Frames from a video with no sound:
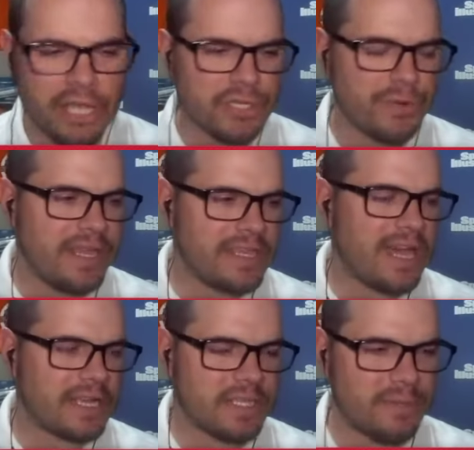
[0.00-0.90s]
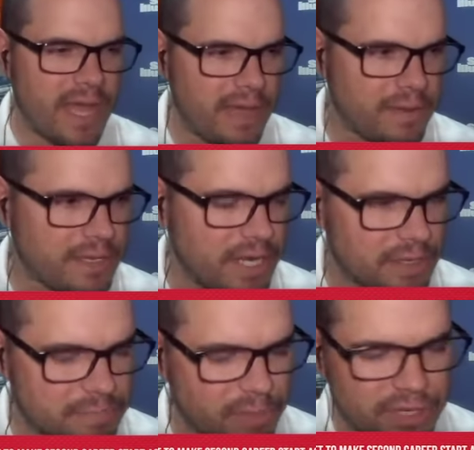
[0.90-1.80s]
So when he talks about, you
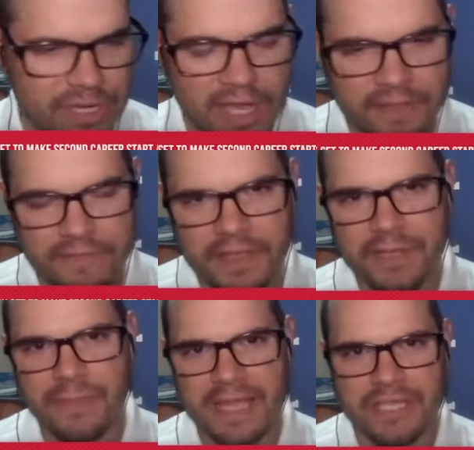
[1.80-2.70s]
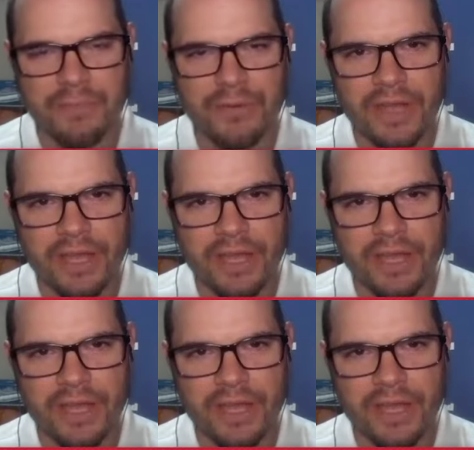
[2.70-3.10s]
know, putting on the villain mask and